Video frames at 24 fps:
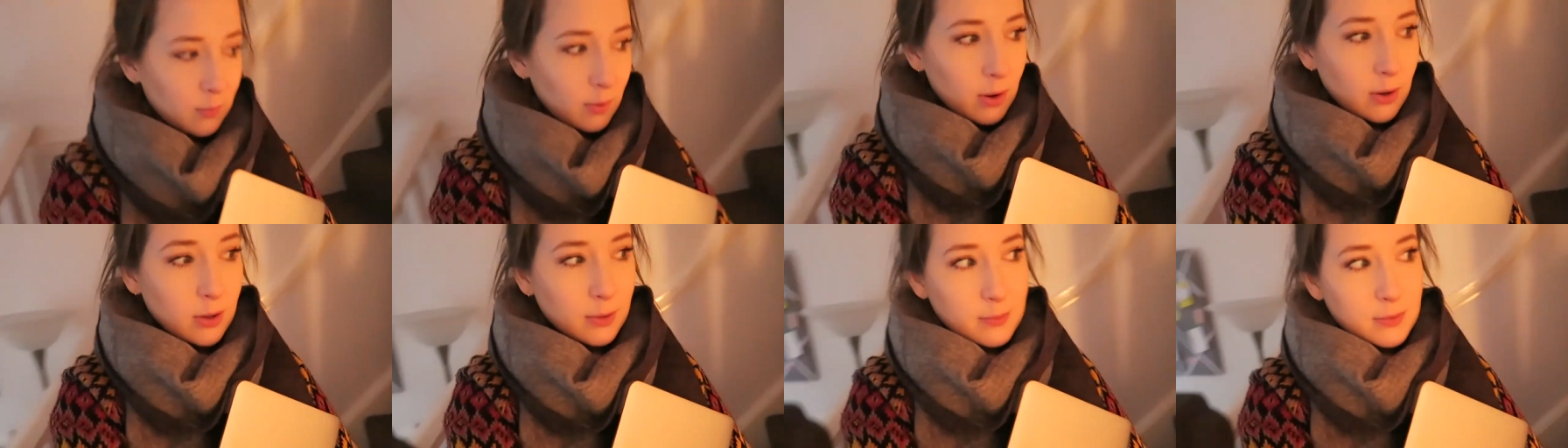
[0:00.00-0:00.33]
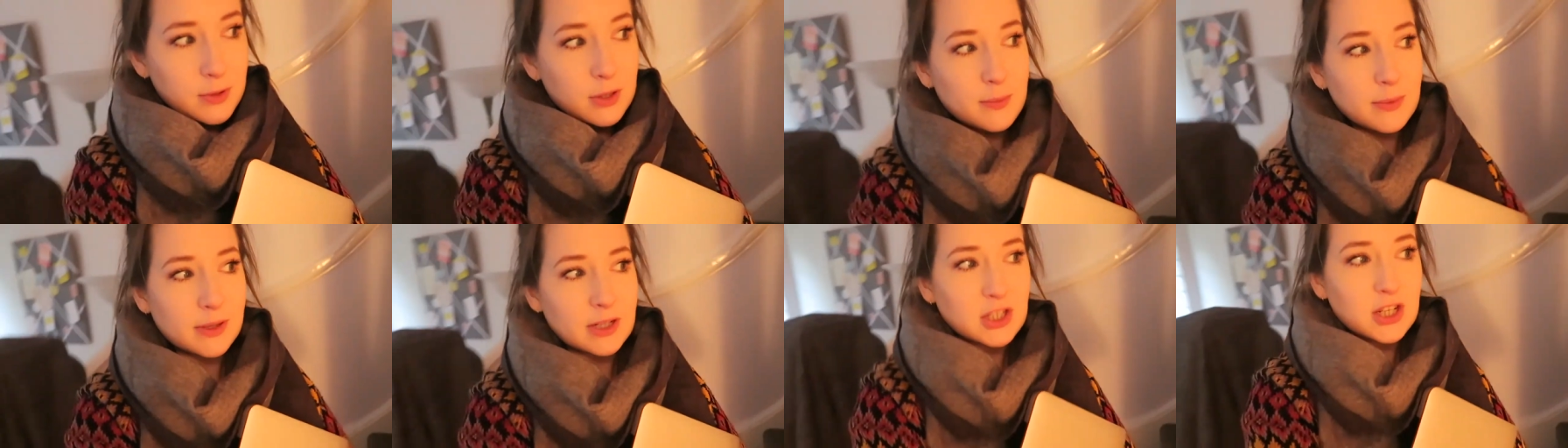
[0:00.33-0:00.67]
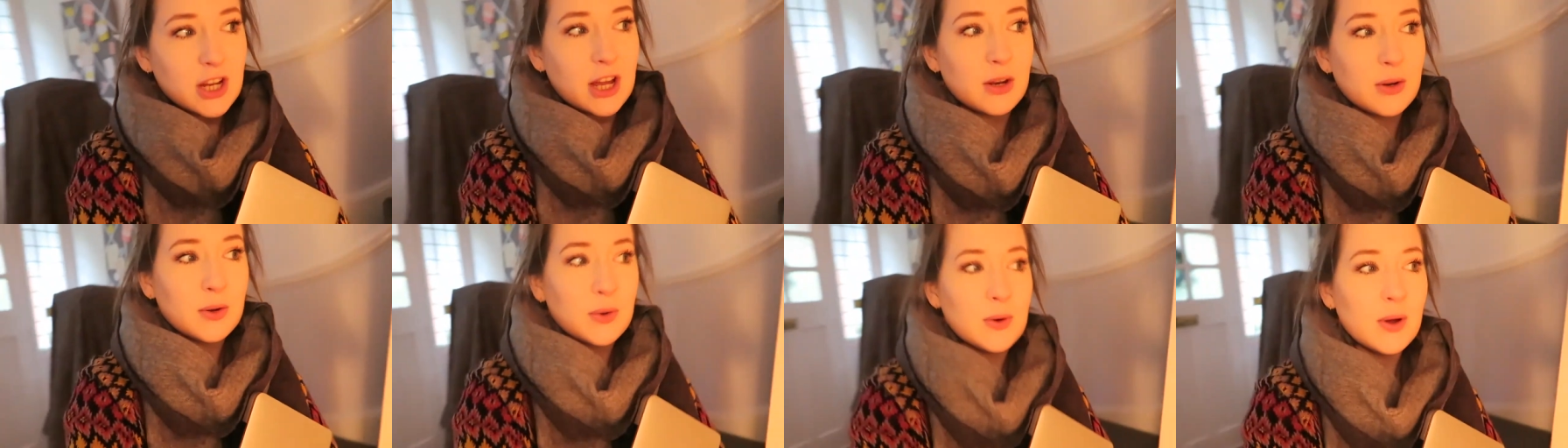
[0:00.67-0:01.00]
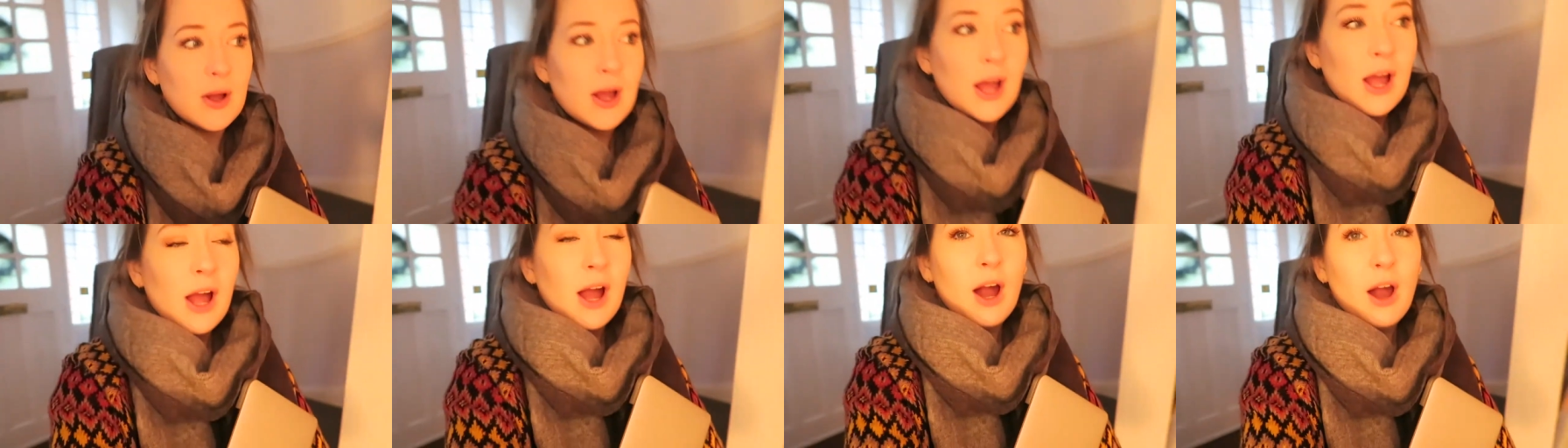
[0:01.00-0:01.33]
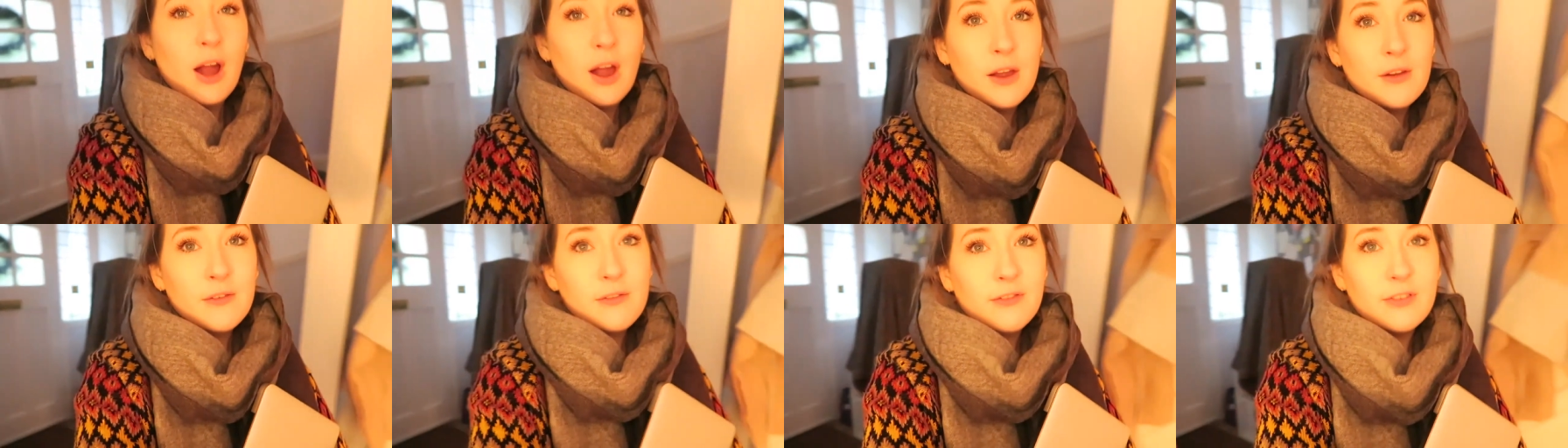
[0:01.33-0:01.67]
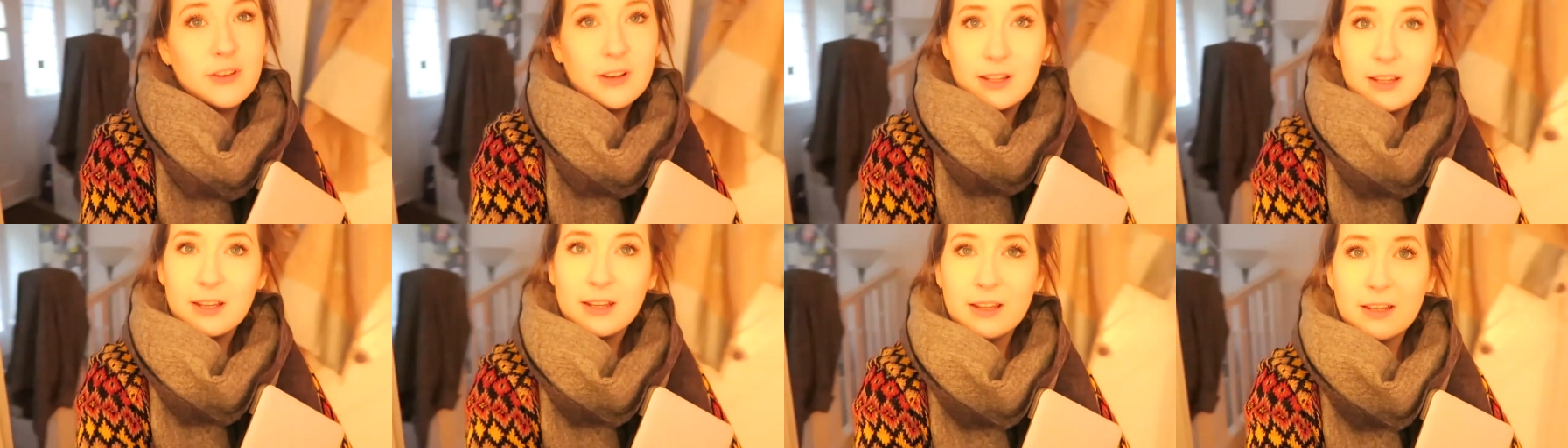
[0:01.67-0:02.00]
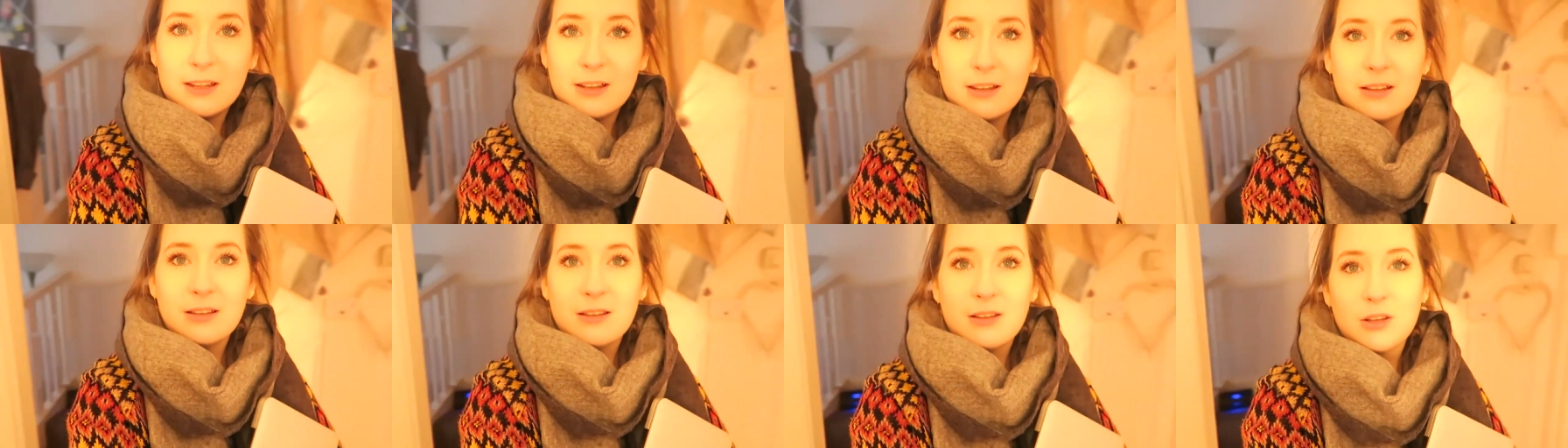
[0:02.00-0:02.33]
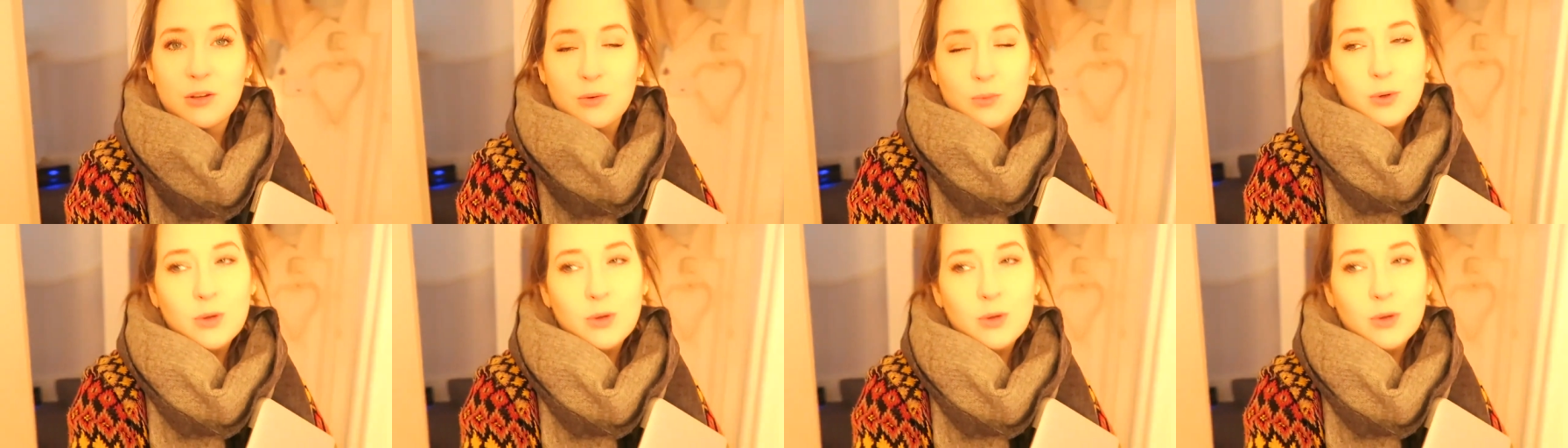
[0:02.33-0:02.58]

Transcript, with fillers: welcome to my channel hopefully you